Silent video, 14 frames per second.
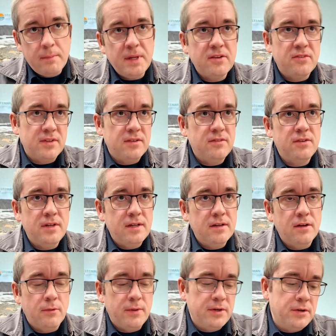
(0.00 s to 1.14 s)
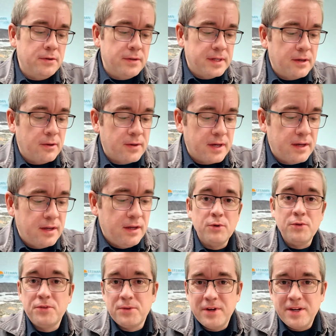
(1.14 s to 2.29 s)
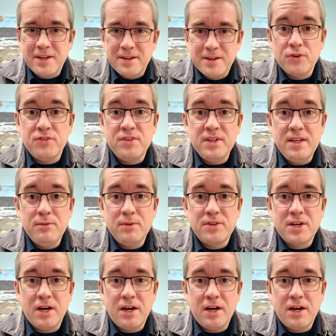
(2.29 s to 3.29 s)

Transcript: that makes sense, you need to know what you're doing, okay. Rule three, proceed with